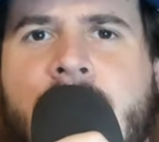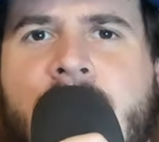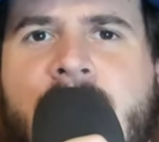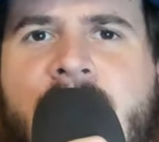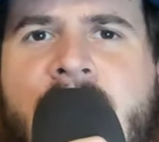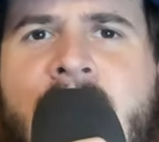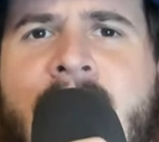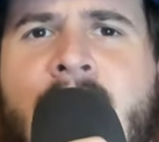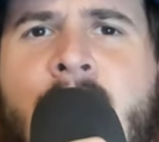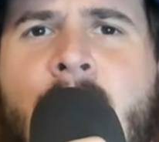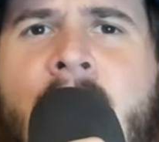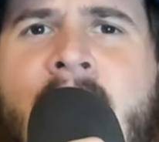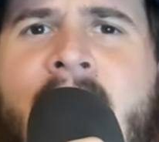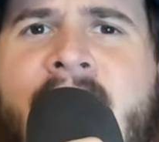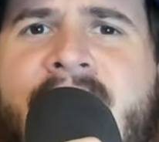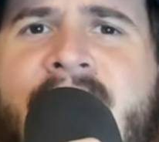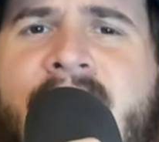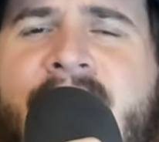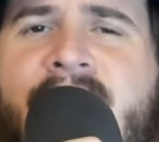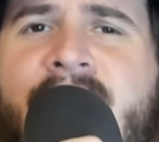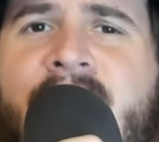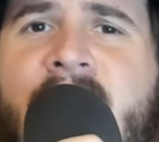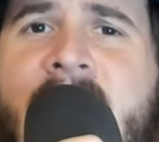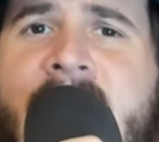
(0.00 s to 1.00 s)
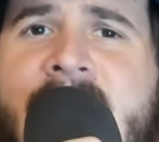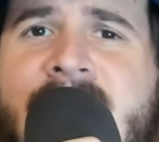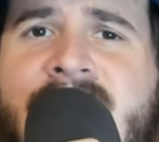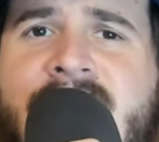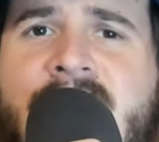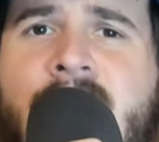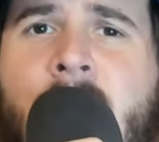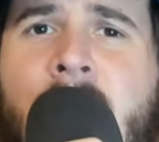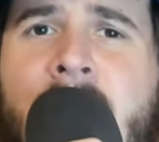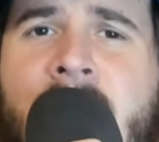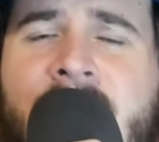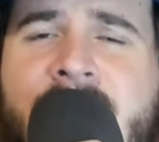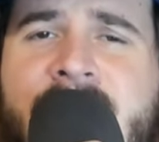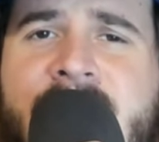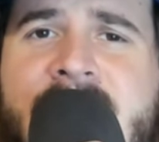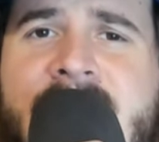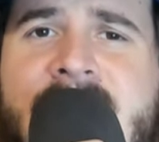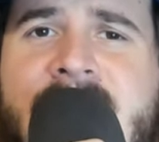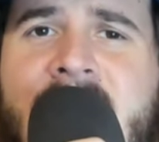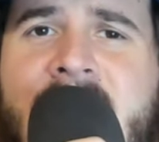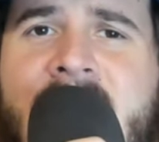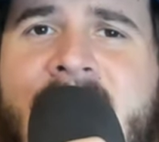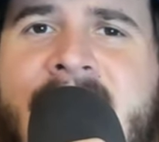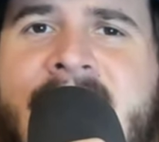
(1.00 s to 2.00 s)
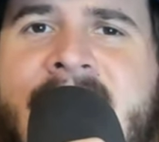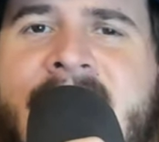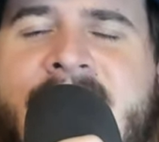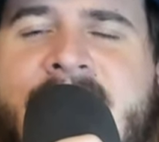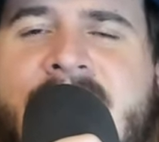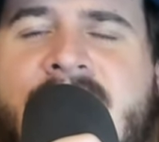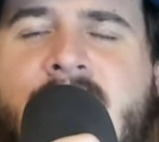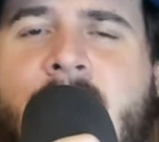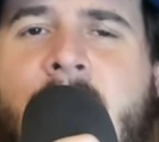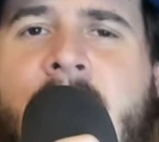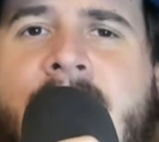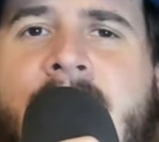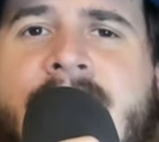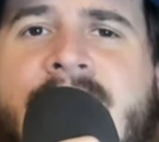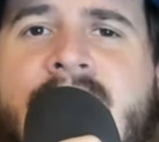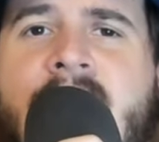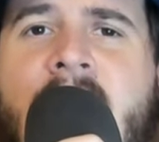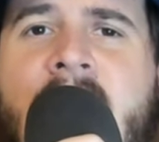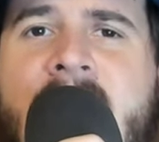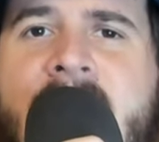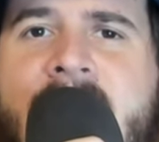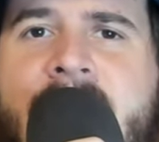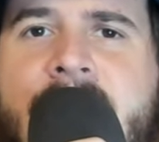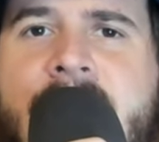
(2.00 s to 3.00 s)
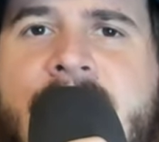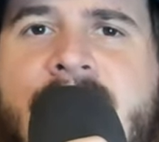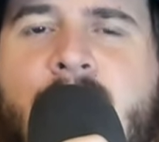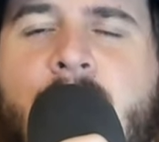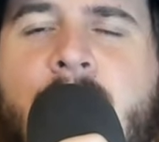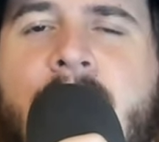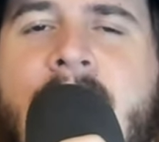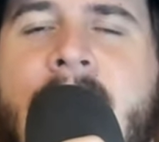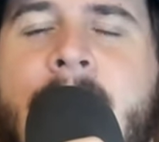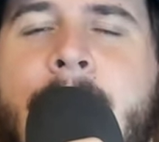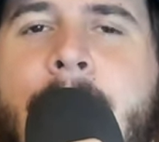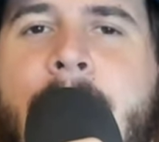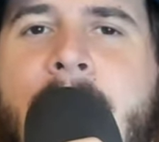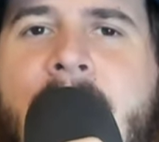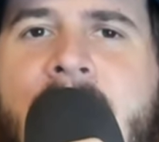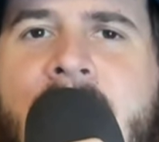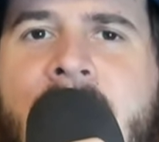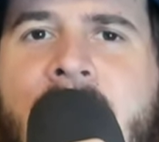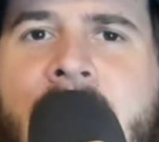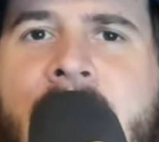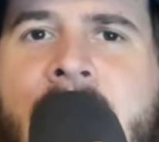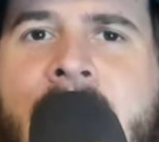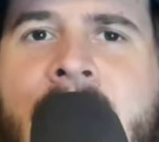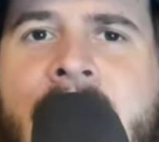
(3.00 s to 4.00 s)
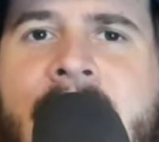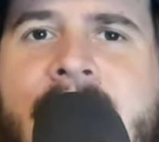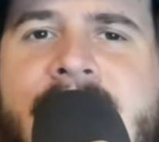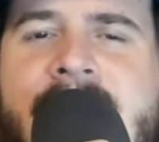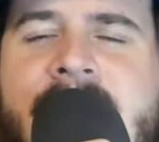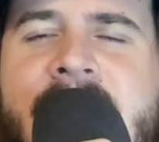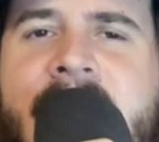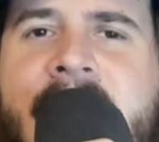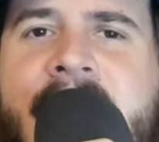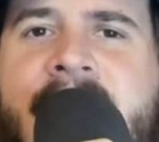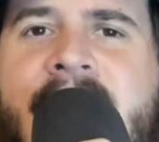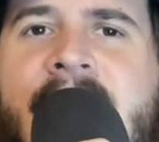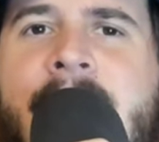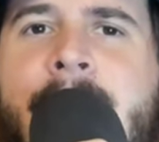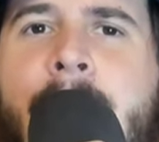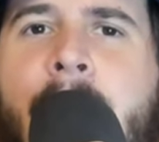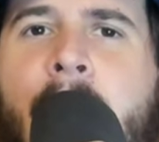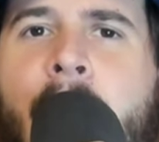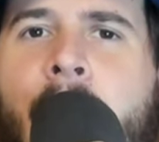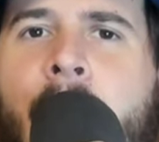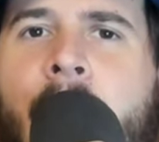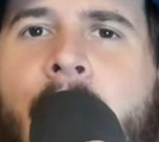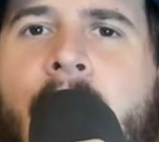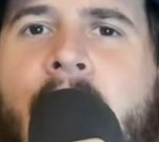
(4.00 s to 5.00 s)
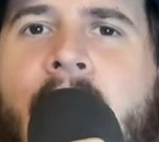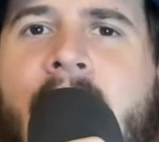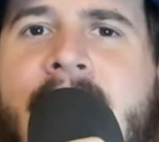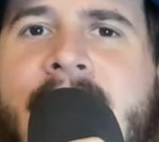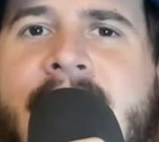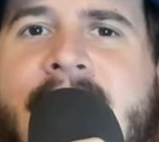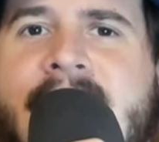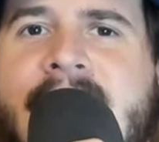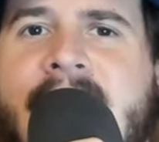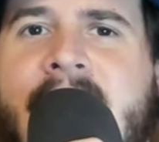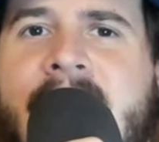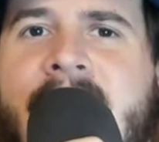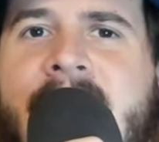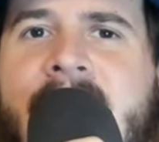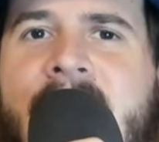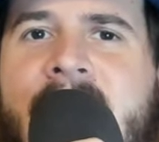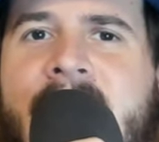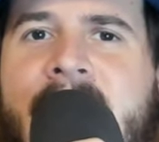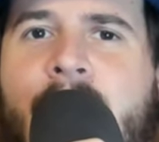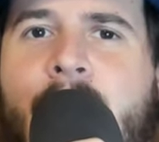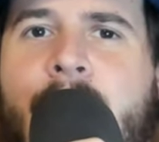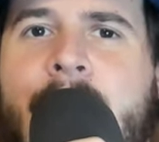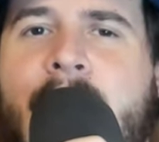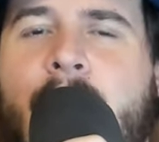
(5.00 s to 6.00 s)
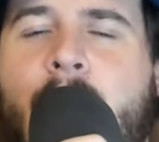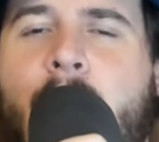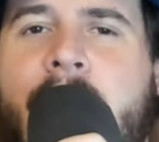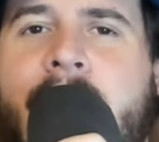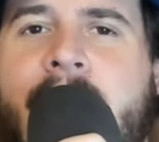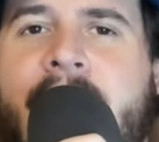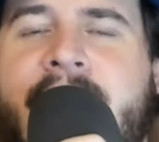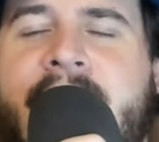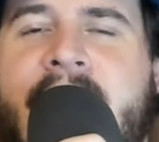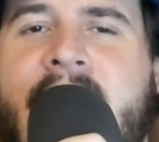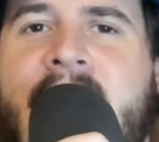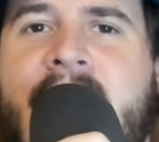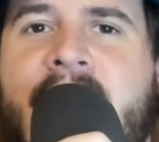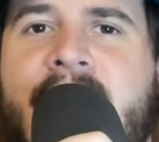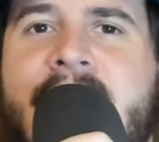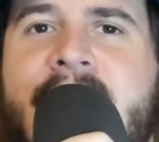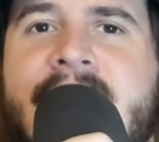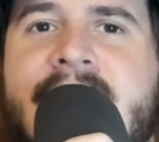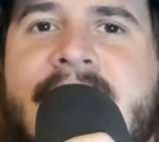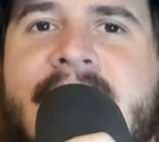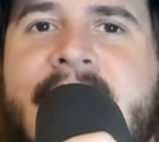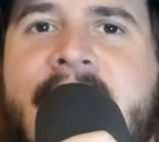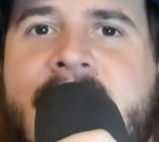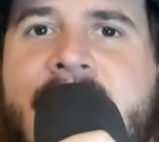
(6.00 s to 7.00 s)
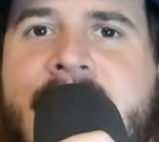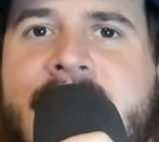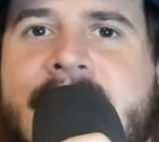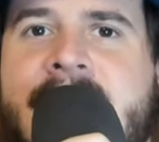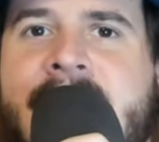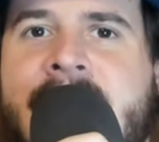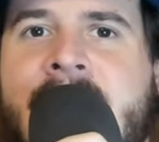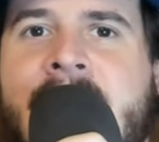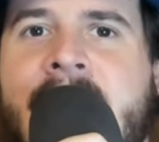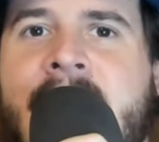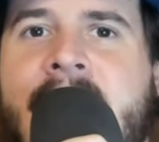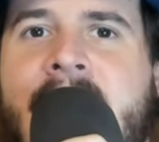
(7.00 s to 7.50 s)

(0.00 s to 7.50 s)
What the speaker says: Then you have the fast 12 decided, and the 12 drivers will compete to get the pole on Sunday. It'll be whittled down to six.